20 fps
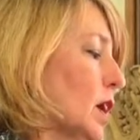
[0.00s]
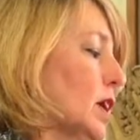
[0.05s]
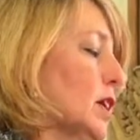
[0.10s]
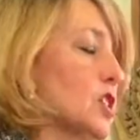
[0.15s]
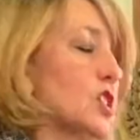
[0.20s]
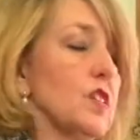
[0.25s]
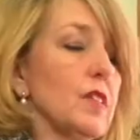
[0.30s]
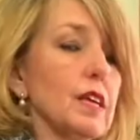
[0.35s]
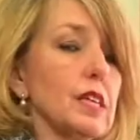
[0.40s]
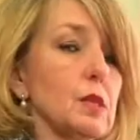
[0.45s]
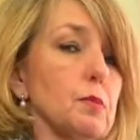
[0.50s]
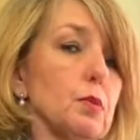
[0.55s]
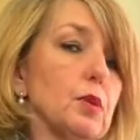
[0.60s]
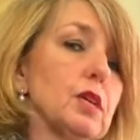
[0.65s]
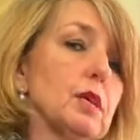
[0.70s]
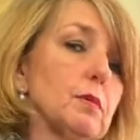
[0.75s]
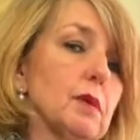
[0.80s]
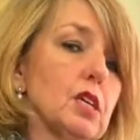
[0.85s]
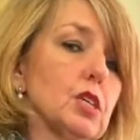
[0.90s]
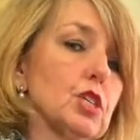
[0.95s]
So that's
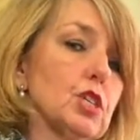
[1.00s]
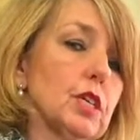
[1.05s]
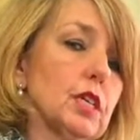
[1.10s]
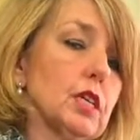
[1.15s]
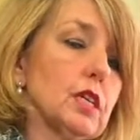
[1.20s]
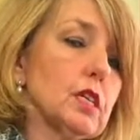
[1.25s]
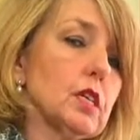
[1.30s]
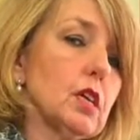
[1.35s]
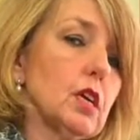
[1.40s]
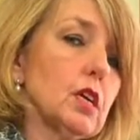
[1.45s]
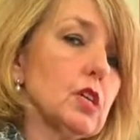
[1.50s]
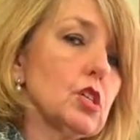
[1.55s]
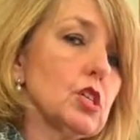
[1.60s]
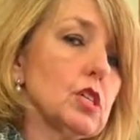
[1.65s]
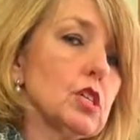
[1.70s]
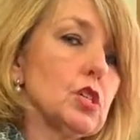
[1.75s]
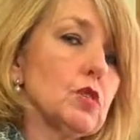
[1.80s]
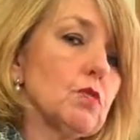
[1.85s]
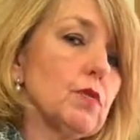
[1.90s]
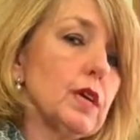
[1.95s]
pretty much it.
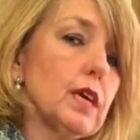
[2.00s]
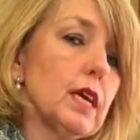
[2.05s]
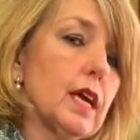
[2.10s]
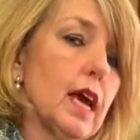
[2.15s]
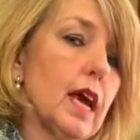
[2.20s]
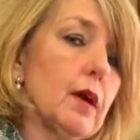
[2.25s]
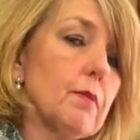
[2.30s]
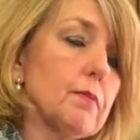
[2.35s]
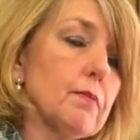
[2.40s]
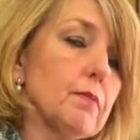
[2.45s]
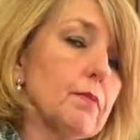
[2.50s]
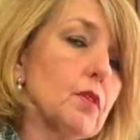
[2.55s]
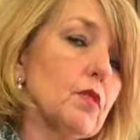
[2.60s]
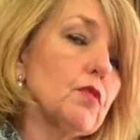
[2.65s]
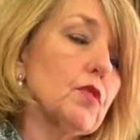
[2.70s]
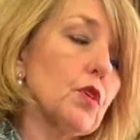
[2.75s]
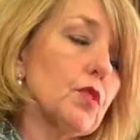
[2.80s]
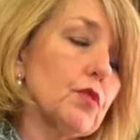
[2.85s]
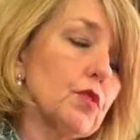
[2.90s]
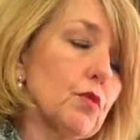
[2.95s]
Just to recap,
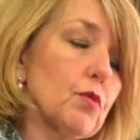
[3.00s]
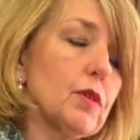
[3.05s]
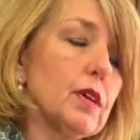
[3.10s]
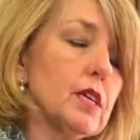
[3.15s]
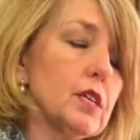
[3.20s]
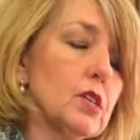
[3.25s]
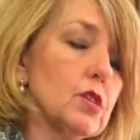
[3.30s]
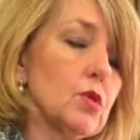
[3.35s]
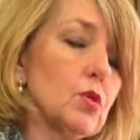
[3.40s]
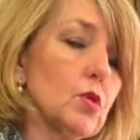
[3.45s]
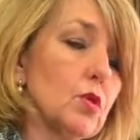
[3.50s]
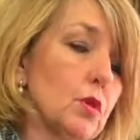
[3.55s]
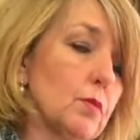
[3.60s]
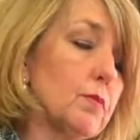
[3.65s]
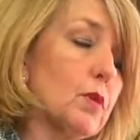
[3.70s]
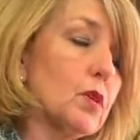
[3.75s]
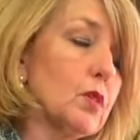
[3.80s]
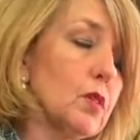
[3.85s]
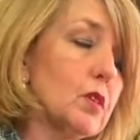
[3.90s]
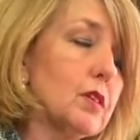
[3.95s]
you've got 3-talk
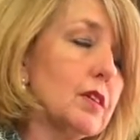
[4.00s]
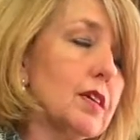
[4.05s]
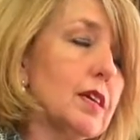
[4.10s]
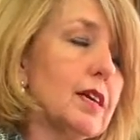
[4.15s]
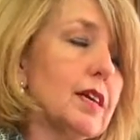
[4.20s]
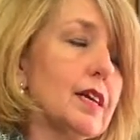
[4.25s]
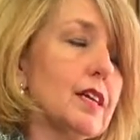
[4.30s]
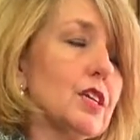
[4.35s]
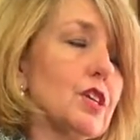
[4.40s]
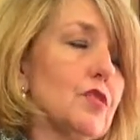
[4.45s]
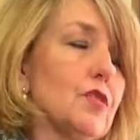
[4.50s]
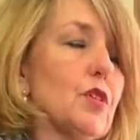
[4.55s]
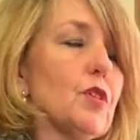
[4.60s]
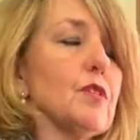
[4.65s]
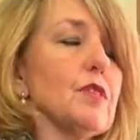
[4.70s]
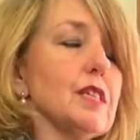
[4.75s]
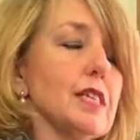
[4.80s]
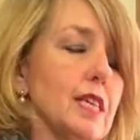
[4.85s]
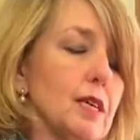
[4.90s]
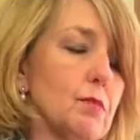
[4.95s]
model, you've
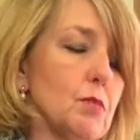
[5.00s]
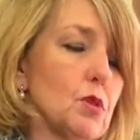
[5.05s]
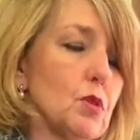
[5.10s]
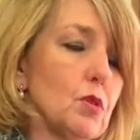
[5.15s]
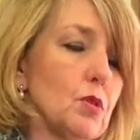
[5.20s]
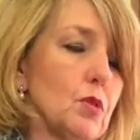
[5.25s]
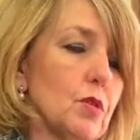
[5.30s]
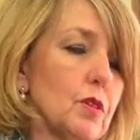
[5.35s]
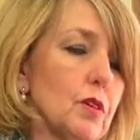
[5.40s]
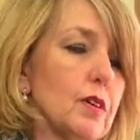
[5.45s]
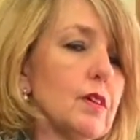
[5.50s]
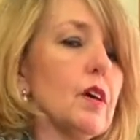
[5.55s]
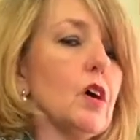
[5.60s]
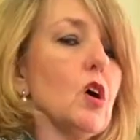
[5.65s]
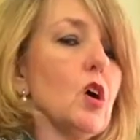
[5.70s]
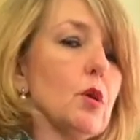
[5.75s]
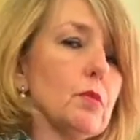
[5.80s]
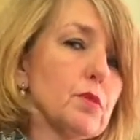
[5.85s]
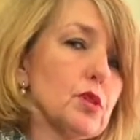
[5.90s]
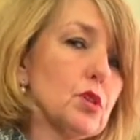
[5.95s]
got team talk,
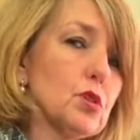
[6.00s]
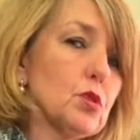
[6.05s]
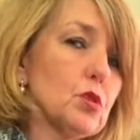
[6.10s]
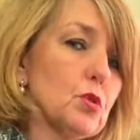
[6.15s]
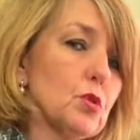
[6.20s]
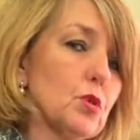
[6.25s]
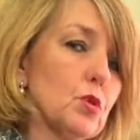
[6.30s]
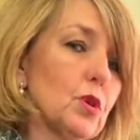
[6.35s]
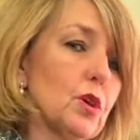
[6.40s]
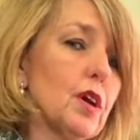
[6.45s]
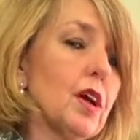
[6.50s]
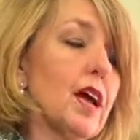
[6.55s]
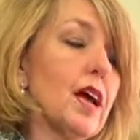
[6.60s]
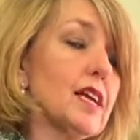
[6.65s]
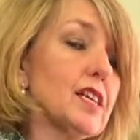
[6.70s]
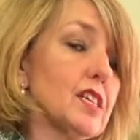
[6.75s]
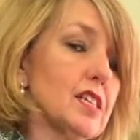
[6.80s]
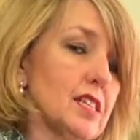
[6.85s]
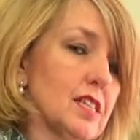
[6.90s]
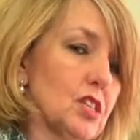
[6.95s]
option talk,
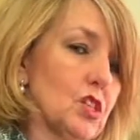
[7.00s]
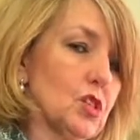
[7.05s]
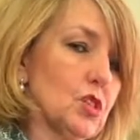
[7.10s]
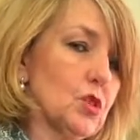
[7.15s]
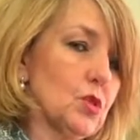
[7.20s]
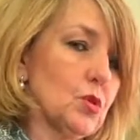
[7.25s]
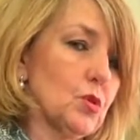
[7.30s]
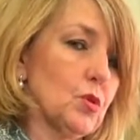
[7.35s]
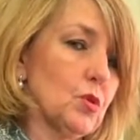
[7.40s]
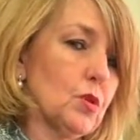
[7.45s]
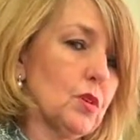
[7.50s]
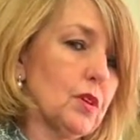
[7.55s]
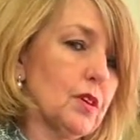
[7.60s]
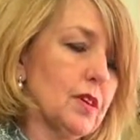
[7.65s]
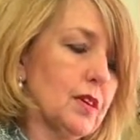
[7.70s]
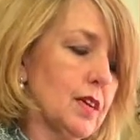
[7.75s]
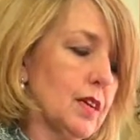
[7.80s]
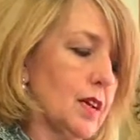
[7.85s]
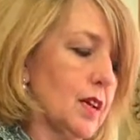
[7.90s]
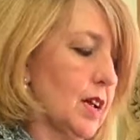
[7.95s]
and decision talk.
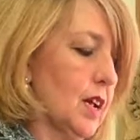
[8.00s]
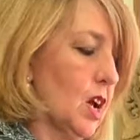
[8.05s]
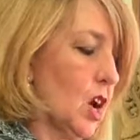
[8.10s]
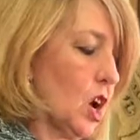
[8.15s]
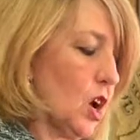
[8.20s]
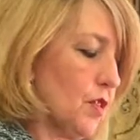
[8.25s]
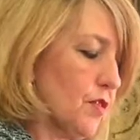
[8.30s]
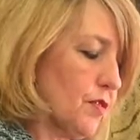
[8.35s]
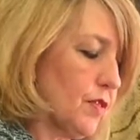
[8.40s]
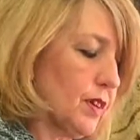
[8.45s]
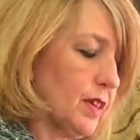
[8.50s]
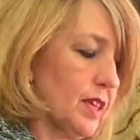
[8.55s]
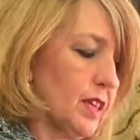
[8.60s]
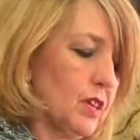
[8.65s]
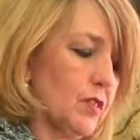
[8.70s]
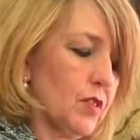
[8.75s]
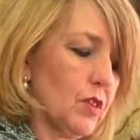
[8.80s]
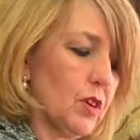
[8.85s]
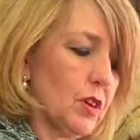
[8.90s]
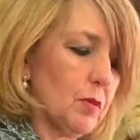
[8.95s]
Hopefully
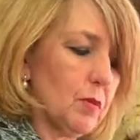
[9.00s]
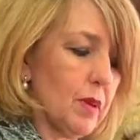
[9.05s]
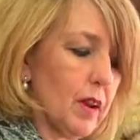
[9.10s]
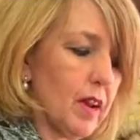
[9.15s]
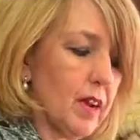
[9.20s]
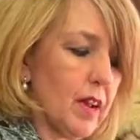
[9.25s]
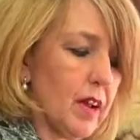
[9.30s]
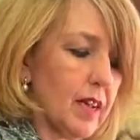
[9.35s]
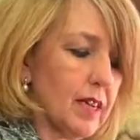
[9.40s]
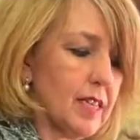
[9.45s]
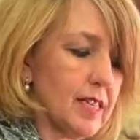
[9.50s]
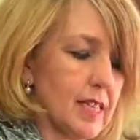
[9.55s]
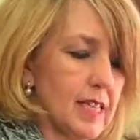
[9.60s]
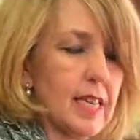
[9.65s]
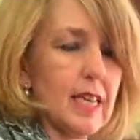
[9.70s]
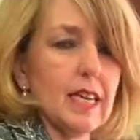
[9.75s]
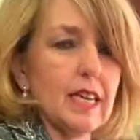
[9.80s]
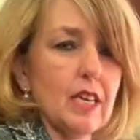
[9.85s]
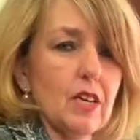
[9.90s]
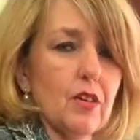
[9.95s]
you've got an
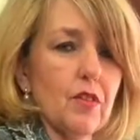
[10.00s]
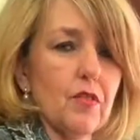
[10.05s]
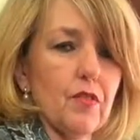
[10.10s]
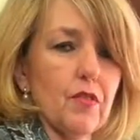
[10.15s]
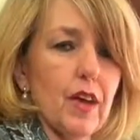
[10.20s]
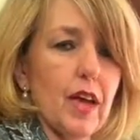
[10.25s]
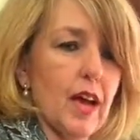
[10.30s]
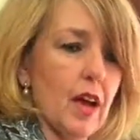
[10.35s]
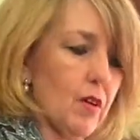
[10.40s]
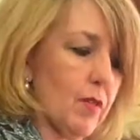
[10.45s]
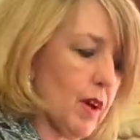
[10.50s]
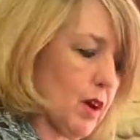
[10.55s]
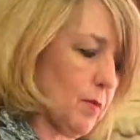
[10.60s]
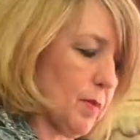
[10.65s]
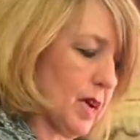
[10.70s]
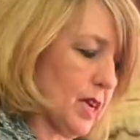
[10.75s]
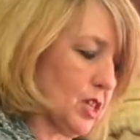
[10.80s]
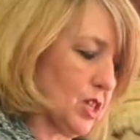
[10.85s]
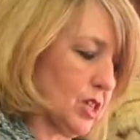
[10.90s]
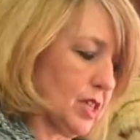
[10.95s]
understanding of how our
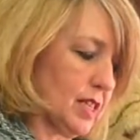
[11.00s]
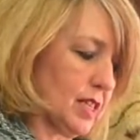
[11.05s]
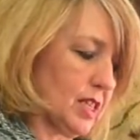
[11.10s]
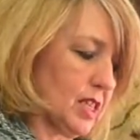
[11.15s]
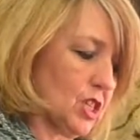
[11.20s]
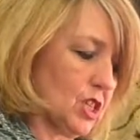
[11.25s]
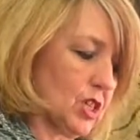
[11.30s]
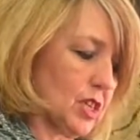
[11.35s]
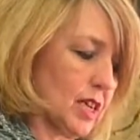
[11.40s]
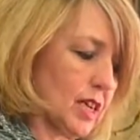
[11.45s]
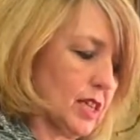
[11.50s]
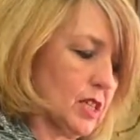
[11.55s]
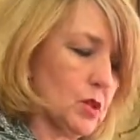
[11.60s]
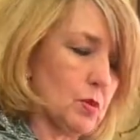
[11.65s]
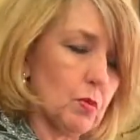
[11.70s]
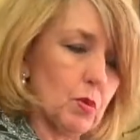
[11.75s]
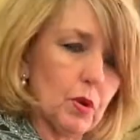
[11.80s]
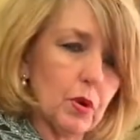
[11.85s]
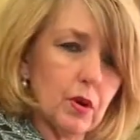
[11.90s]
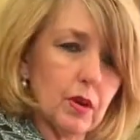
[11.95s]
patient decision aids
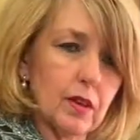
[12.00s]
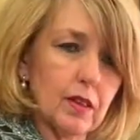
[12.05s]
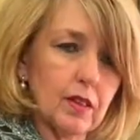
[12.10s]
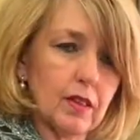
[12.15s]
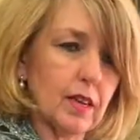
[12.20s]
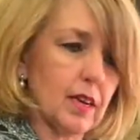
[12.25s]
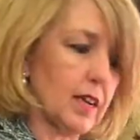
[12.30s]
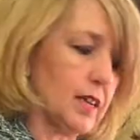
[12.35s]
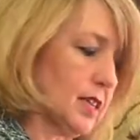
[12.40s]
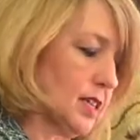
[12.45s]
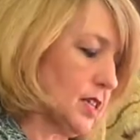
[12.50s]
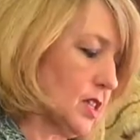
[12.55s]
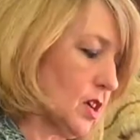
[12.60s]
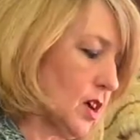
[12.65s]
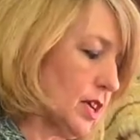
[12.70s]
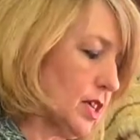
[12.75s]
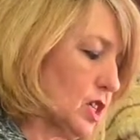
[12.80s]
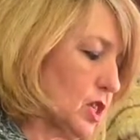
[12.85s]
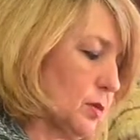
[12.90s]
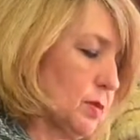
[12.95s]
work that are
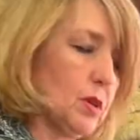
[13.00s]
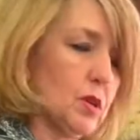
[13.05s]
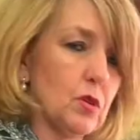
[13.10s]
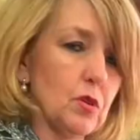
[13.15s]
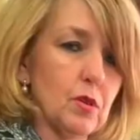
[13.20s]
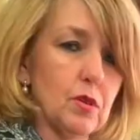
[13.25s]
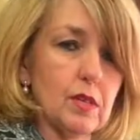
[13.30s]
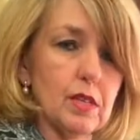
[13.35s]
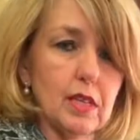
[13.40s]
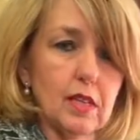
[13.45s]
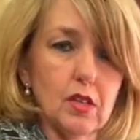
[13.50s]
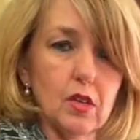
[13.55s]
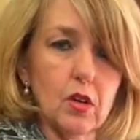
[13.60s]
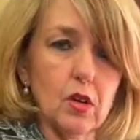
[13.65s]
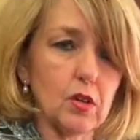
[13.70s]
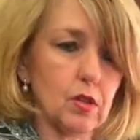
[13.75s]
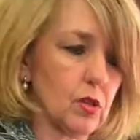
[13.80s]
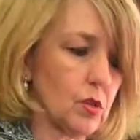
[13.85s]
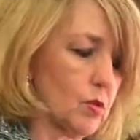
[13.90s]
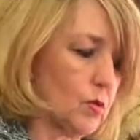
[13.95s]
designed to be used in the
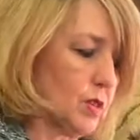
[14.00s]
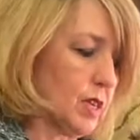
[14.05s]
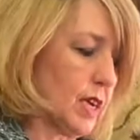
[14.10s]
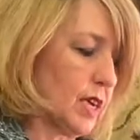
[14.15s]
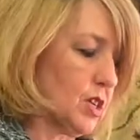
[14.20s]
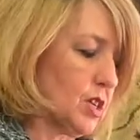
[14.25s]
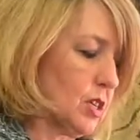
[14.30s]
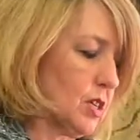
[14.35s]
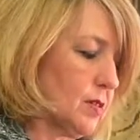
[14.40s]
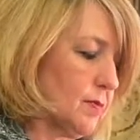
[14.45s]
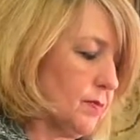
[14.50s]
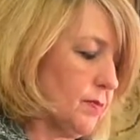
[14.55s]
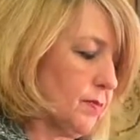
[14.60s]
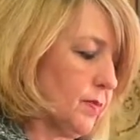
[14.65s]
consultation